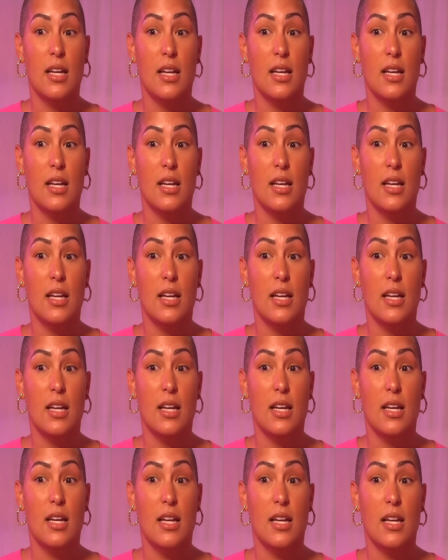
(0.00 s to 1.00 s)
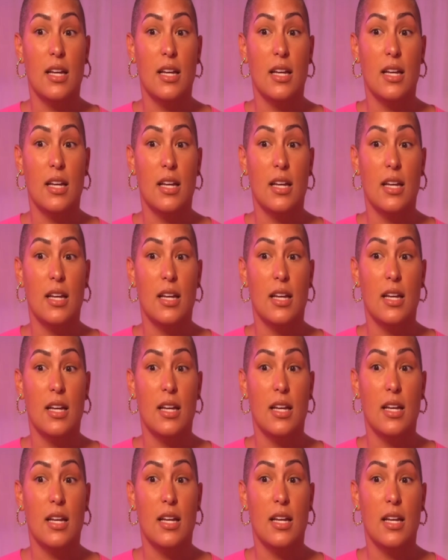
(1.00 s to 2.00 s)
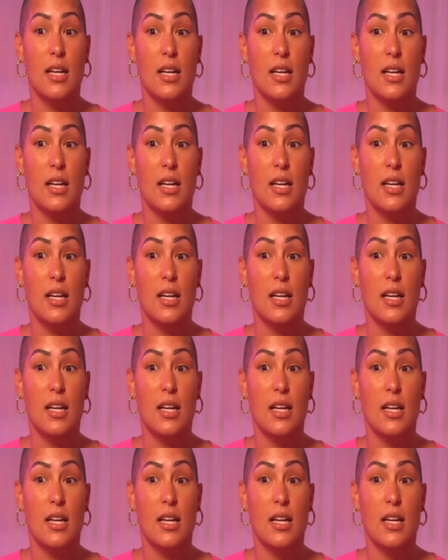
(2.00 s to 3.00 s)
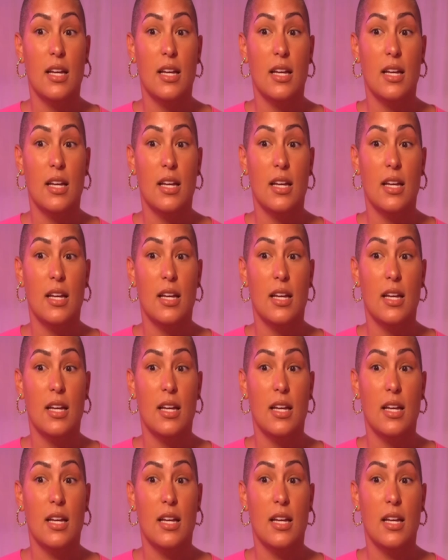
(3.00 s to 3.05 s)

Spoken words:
The person shown says nothing.